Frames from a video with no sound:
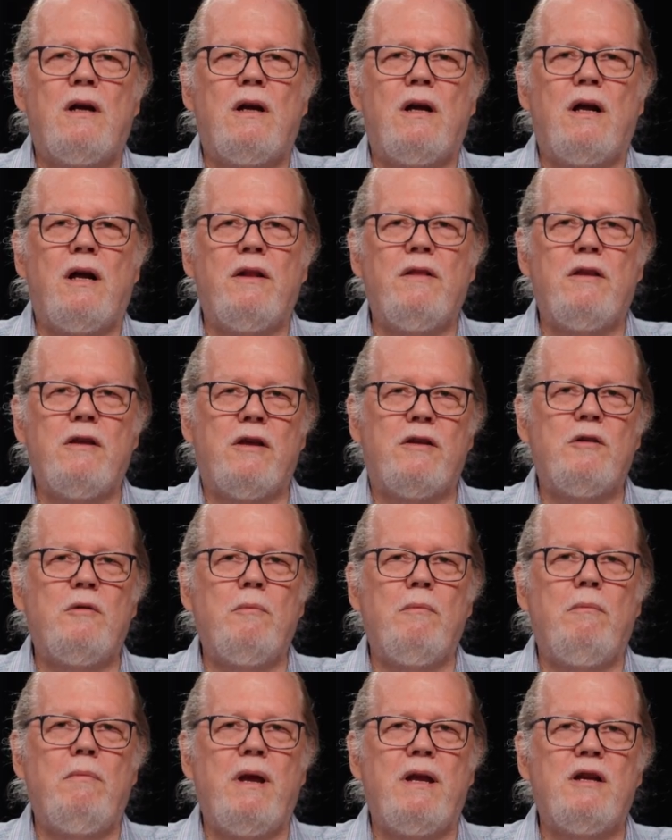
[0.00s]
The
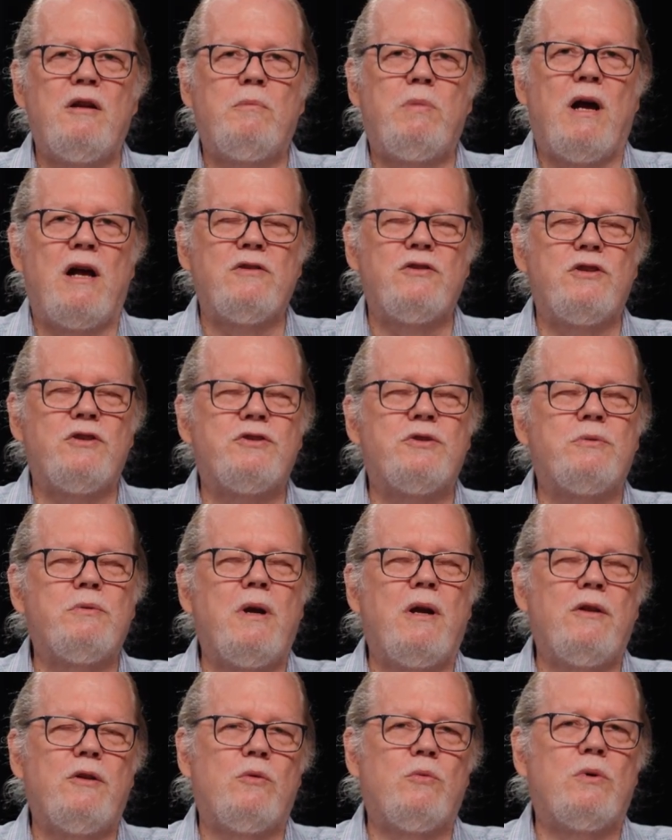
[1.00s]
other main deposits
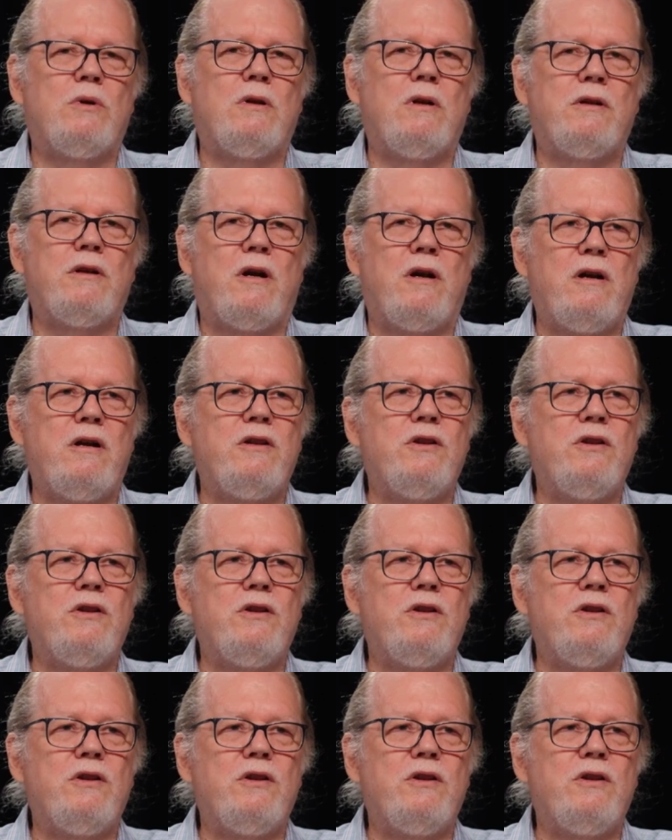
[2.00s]
around the world are